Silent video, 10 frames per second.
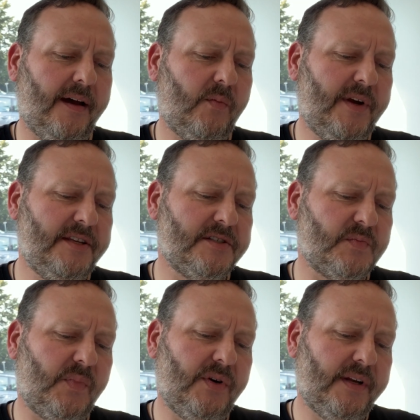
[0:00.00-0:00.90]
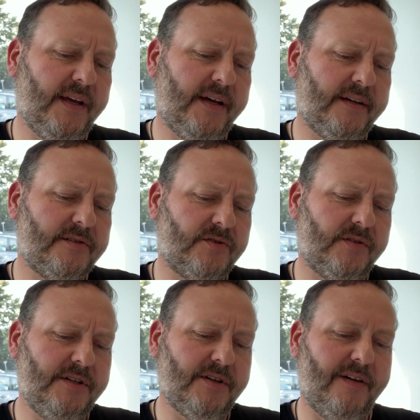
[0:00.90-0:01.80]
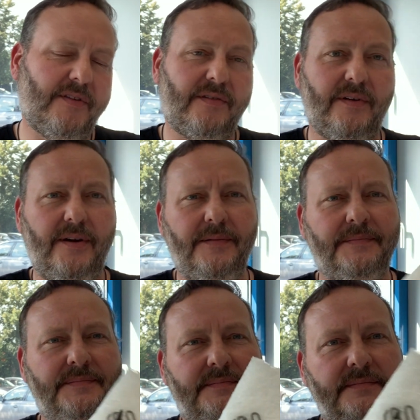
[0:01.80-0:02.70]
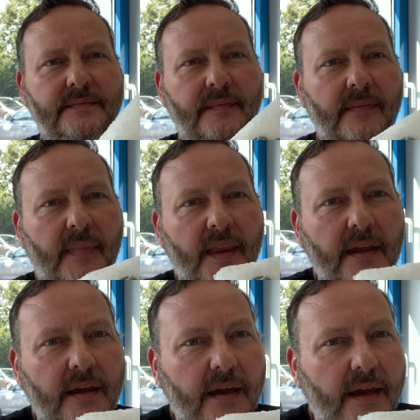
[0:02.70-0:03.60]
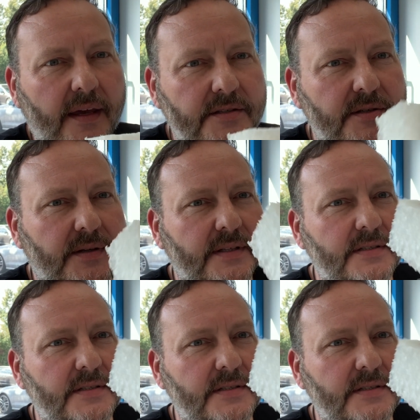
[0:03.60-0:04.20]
We just put our screwdriver through. As you can